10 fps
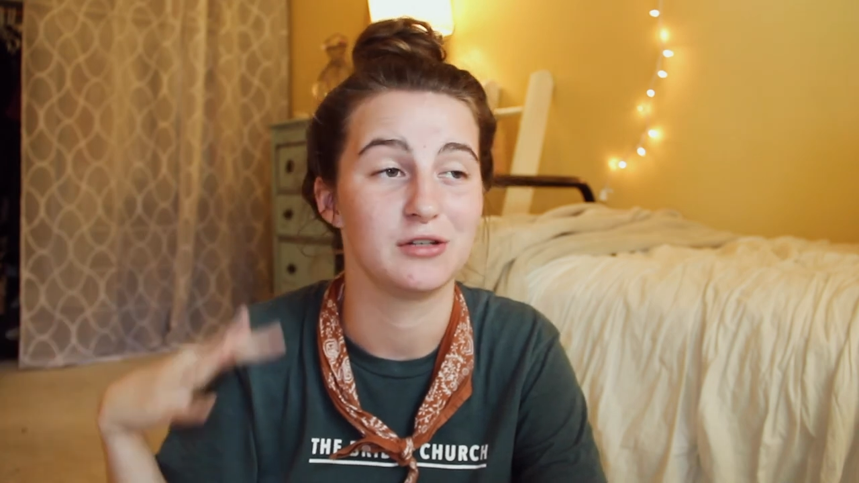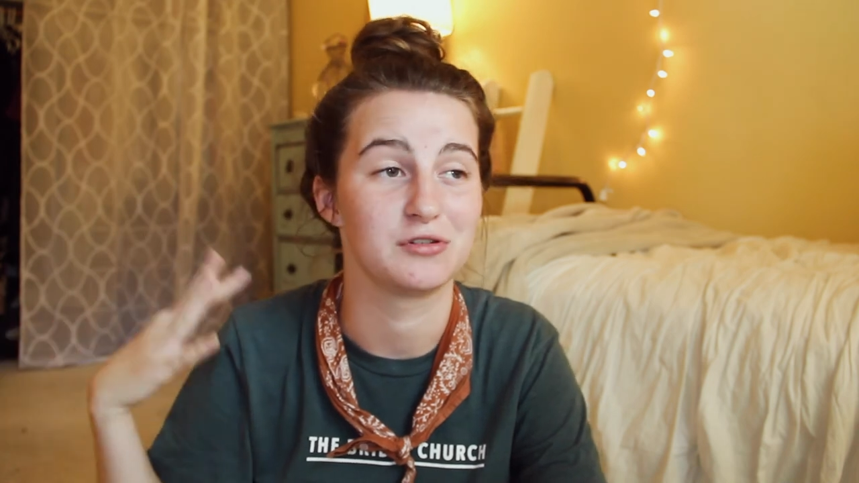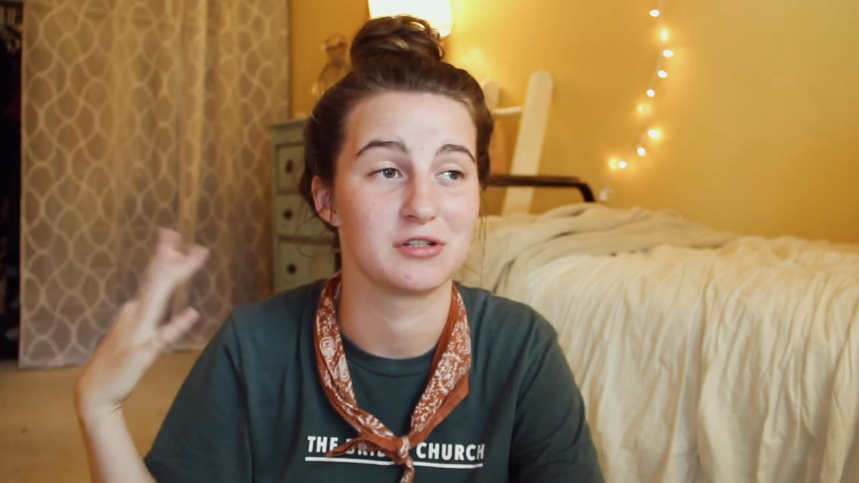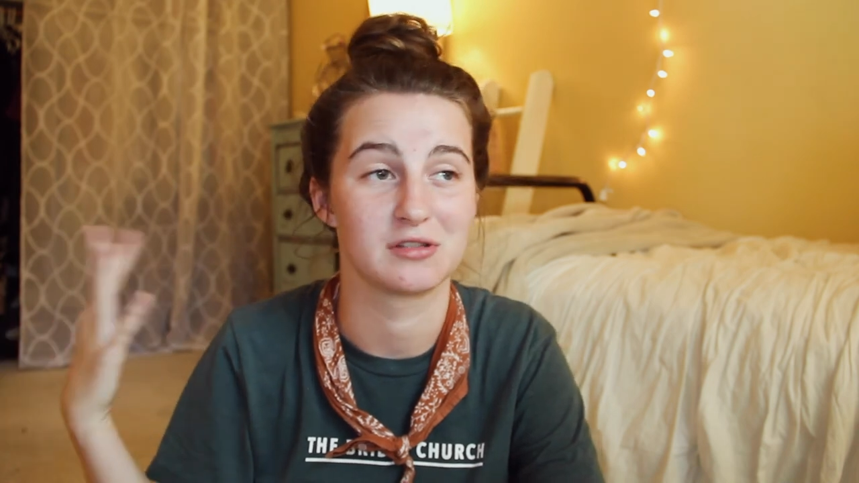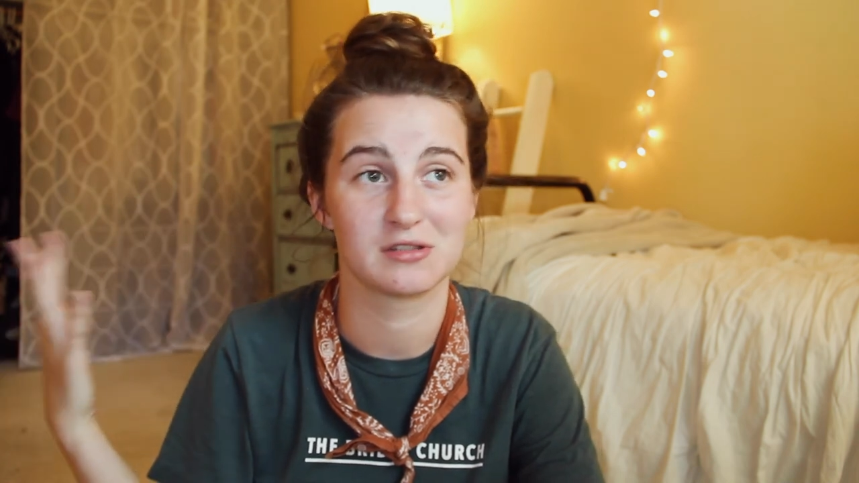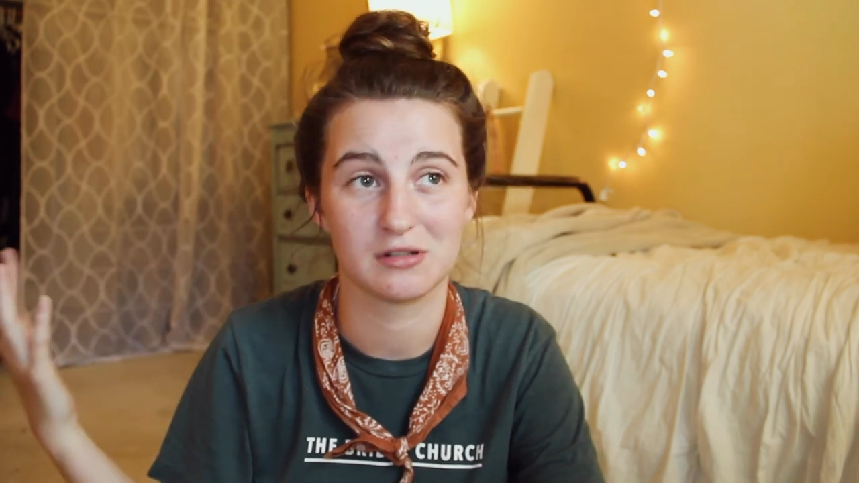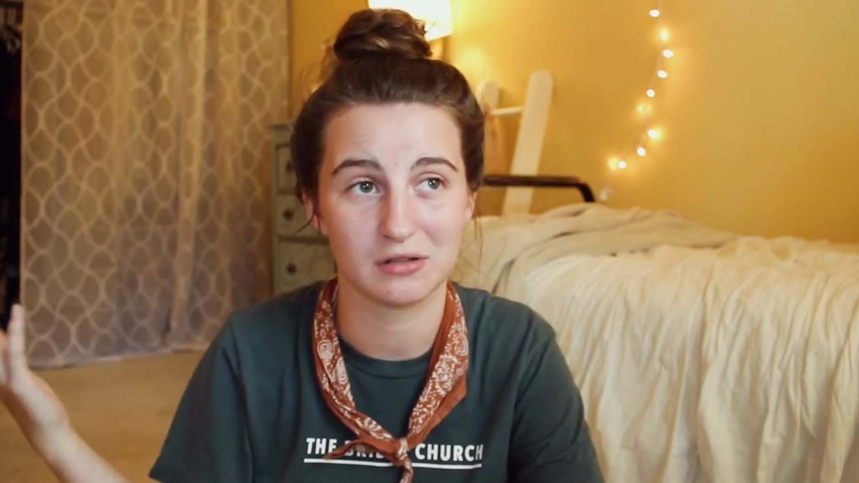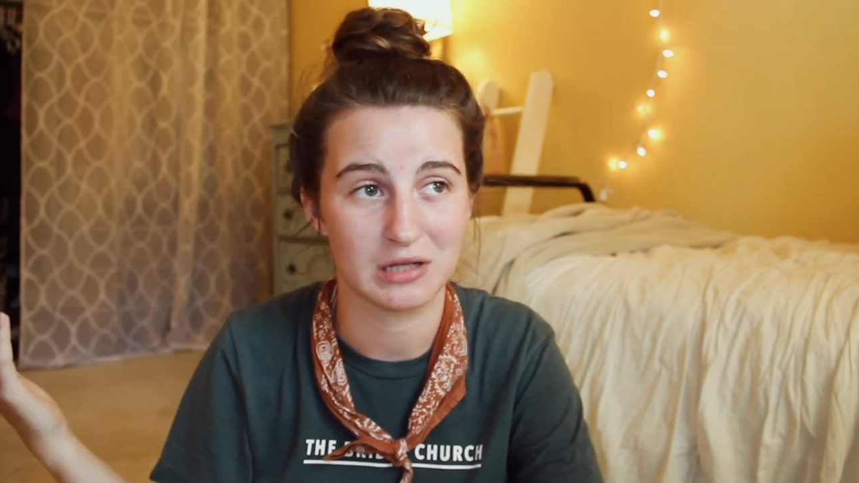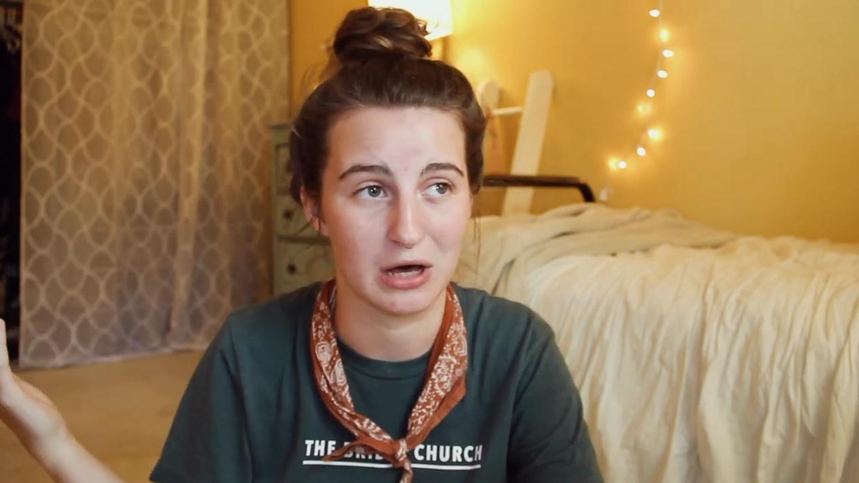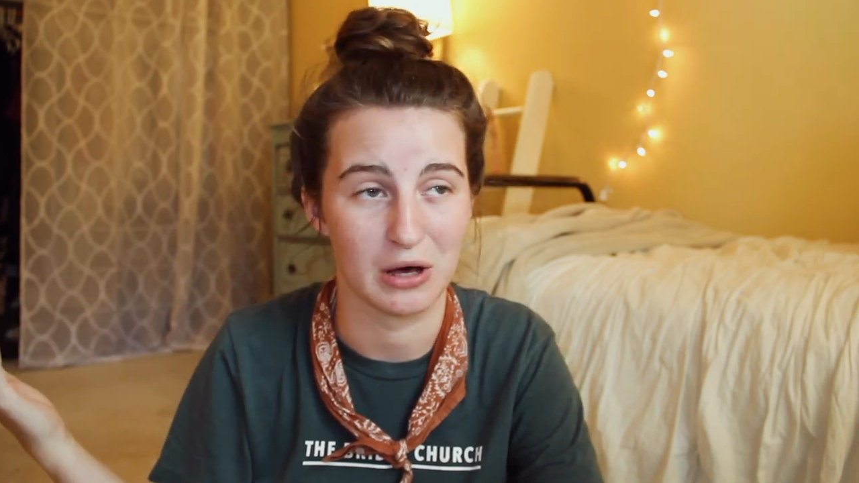You should
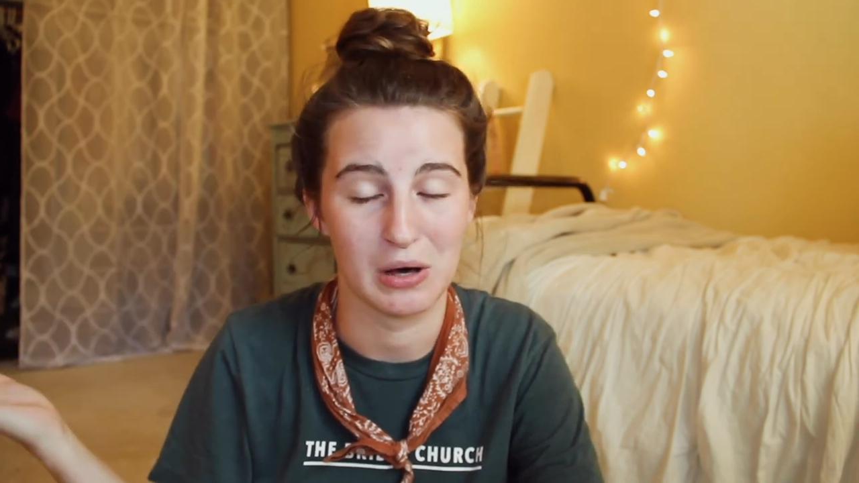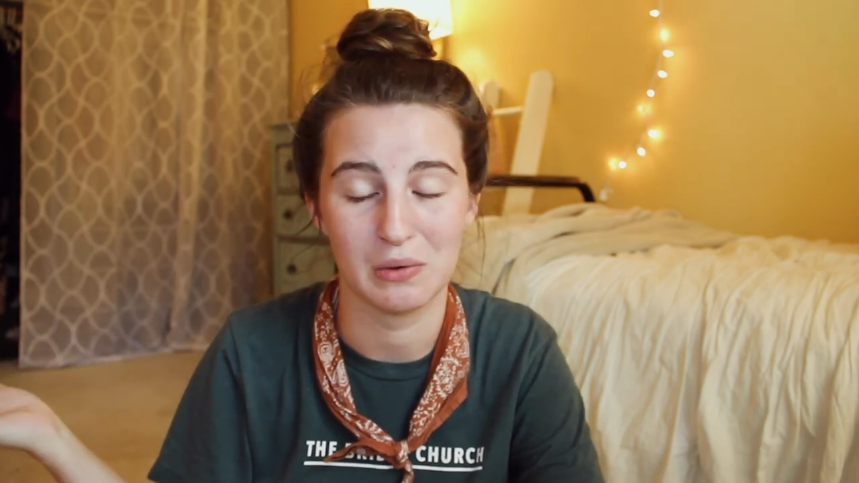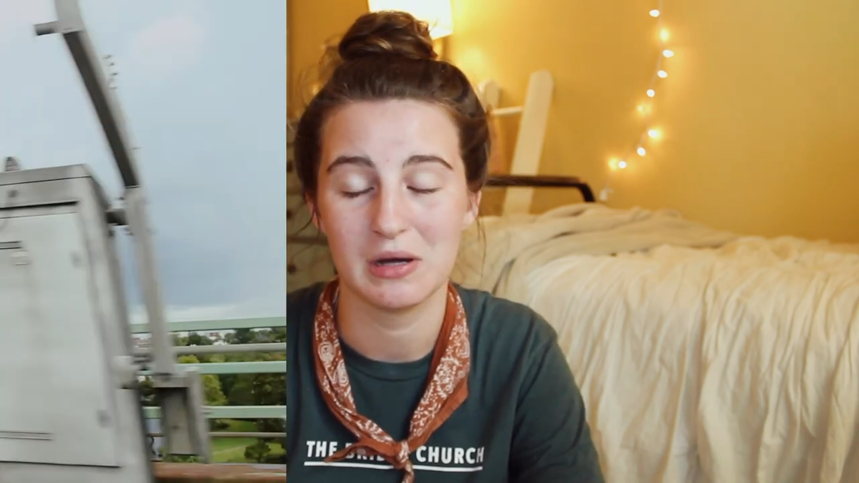still go.